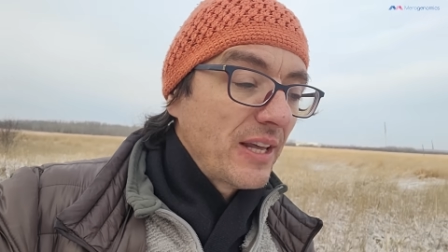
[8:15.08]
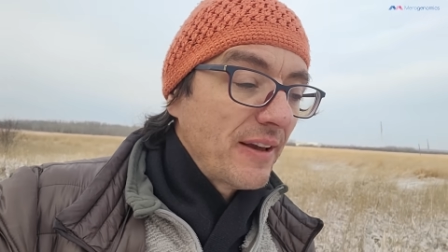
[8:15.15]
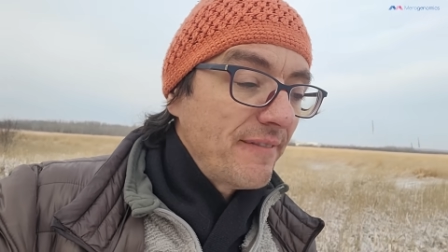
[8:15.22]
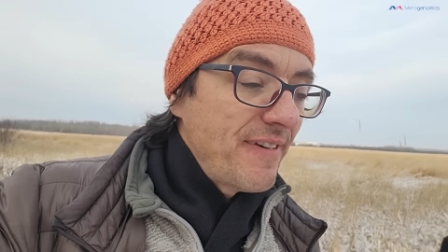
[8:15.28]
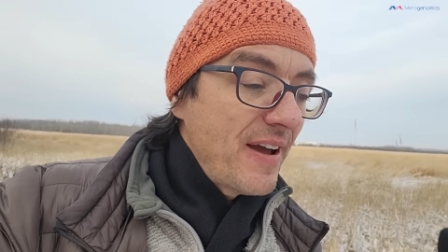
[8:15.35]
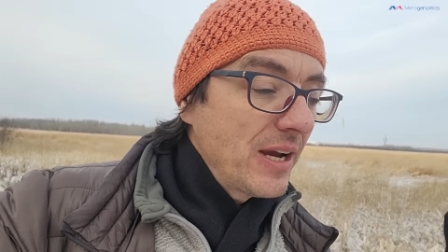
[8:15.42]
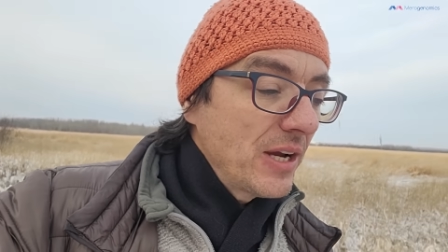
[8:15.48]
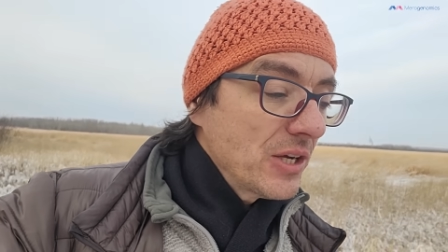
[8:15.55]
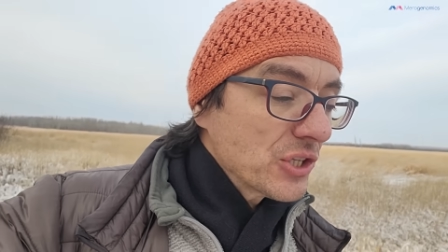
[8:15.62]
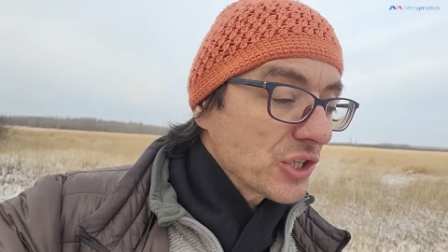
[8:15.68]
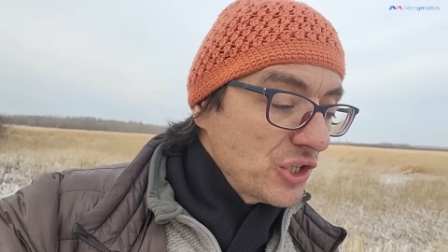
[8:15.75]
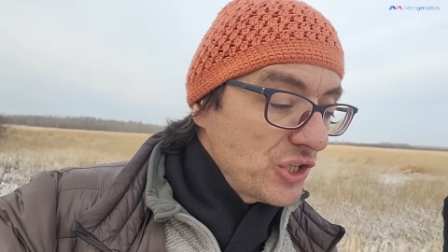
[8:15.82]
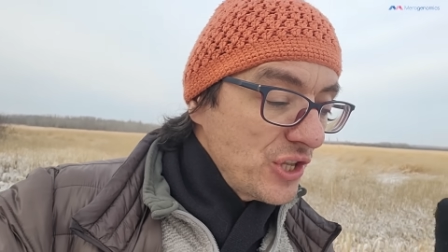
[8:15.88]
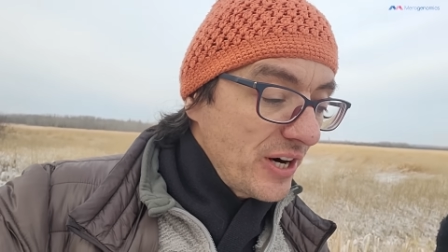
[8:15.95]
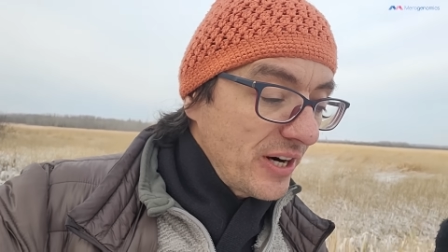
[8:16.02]
the
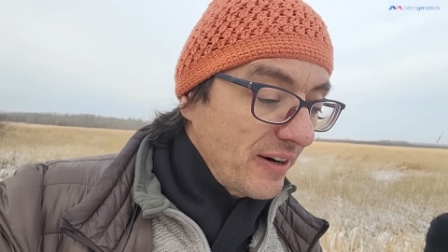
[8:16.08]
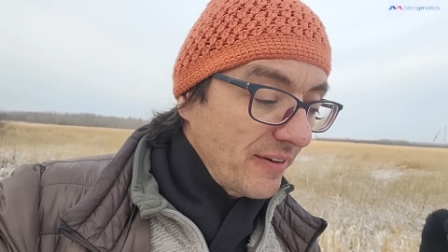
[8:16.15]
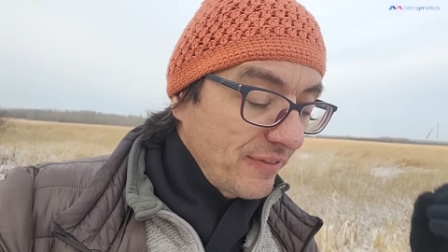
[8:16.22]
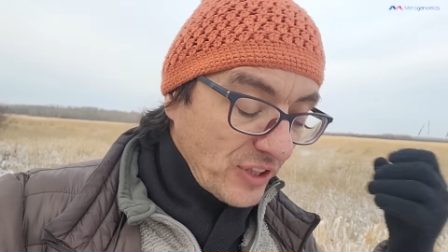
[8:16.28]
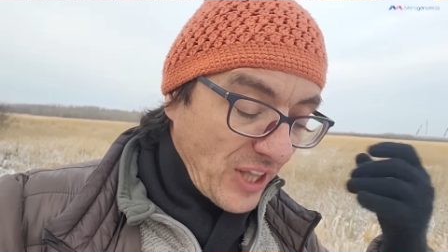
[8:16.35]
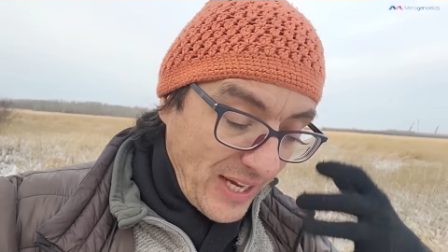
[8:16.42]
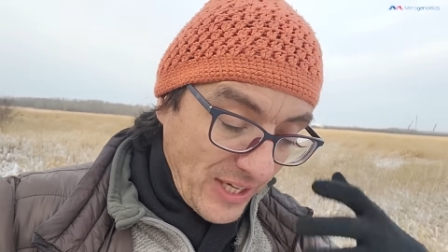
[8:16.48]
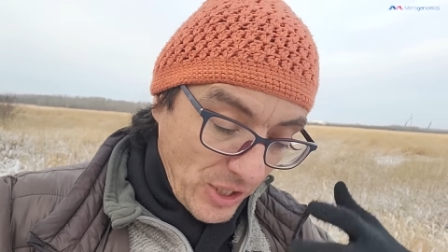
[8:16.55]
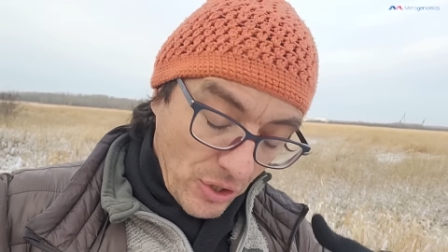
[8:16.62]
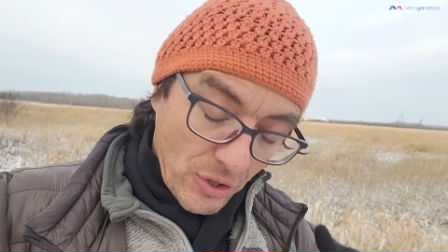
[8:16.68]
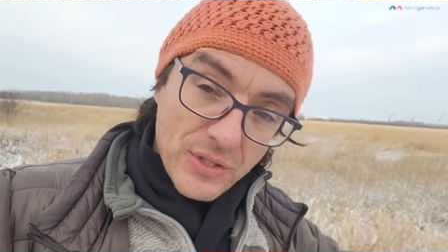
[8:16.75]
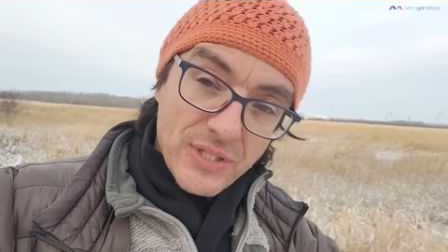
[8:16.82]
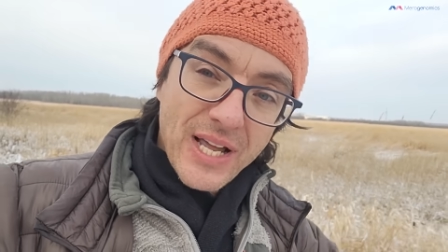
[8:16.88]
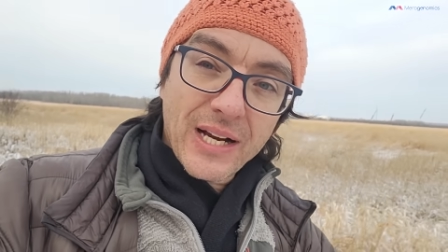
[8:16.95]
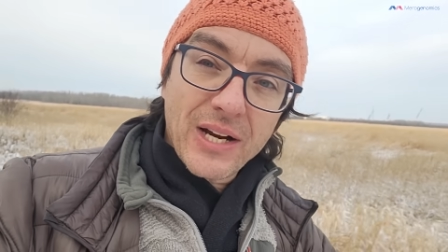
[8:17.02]
vagus nerve
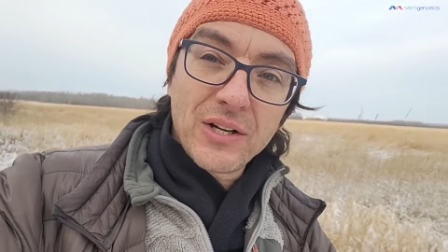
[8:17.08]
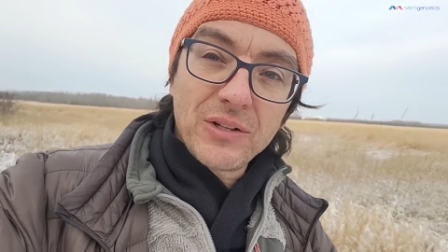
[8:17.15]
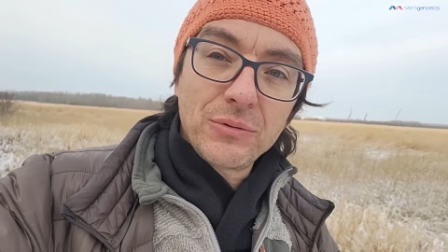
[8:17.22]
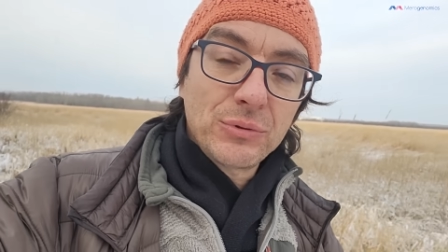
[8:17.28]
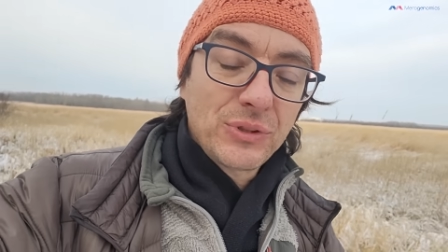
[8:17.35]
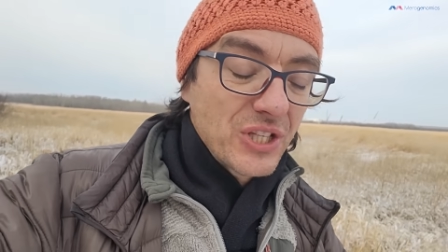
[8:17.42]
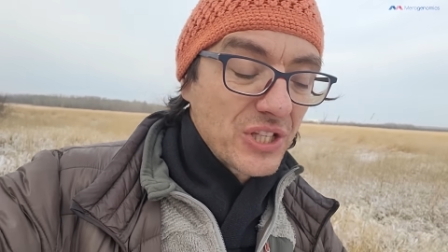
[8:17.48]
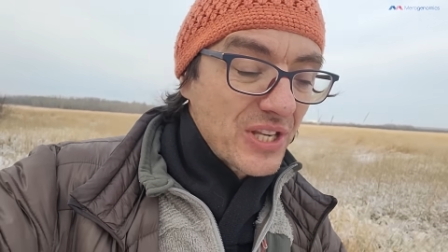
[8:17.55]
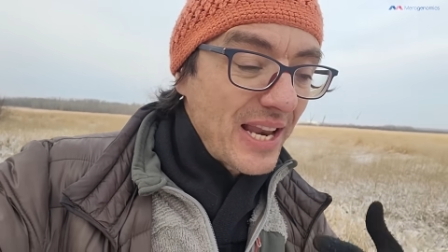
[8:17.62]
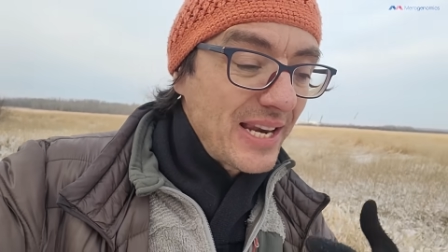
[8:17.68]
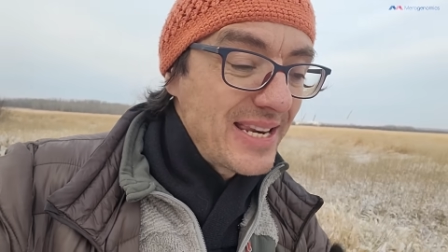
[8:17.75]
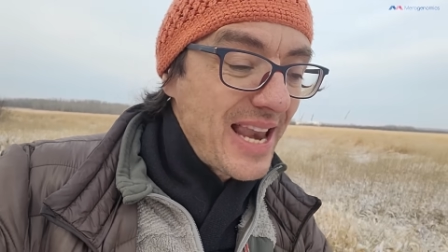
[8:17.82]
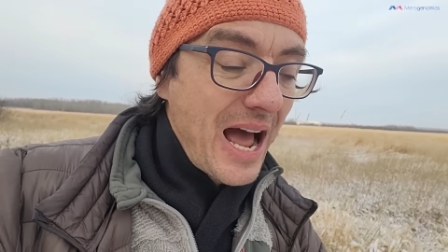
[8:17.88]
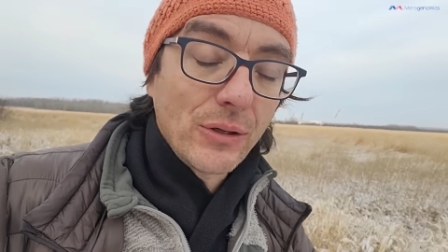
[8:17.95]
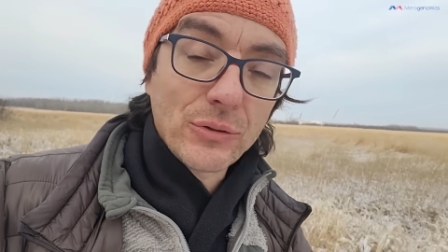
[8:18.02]
tentacles that go
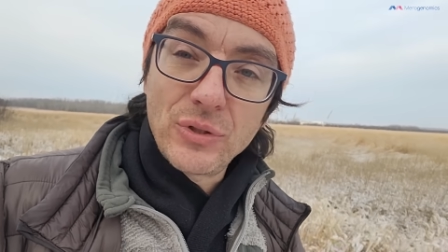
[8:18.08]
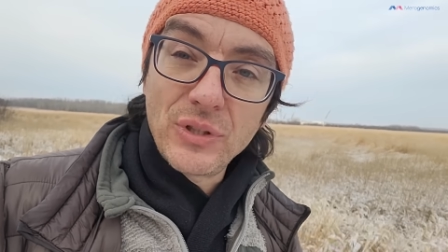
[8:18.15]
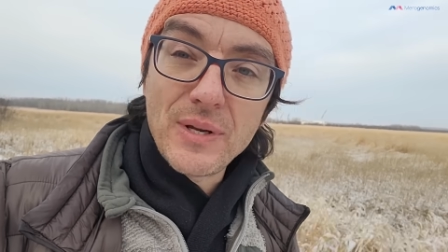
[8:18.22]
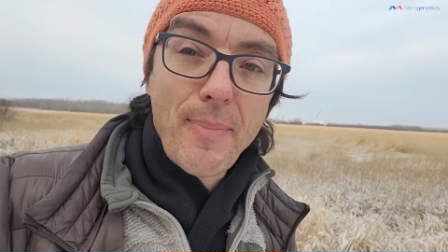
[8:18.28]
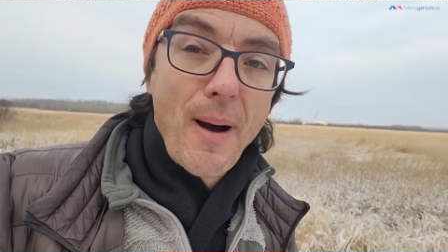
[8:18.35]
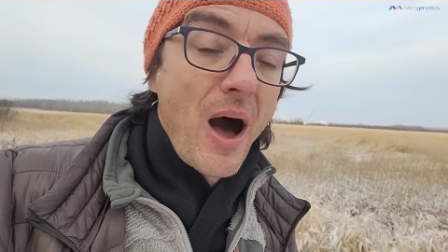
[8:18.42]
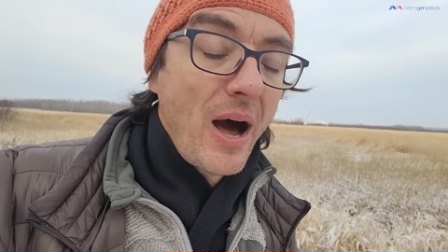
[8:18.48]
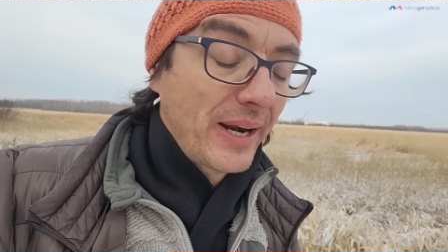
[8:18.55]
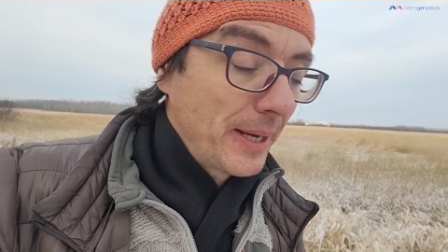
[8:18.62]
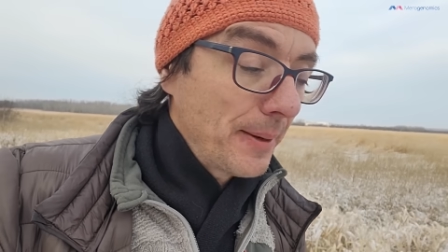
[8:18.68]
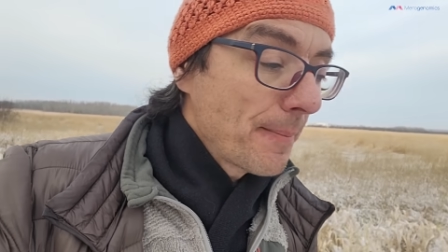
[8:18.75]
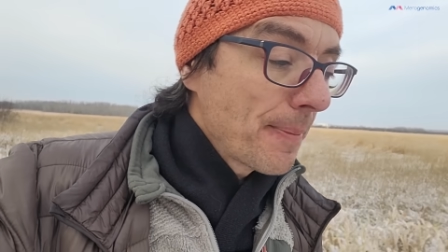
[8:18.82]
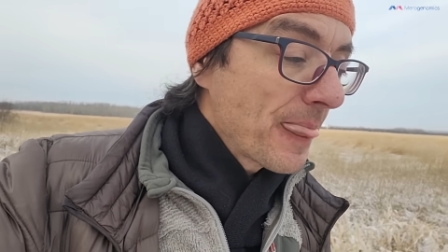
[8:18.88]
descend down to the body.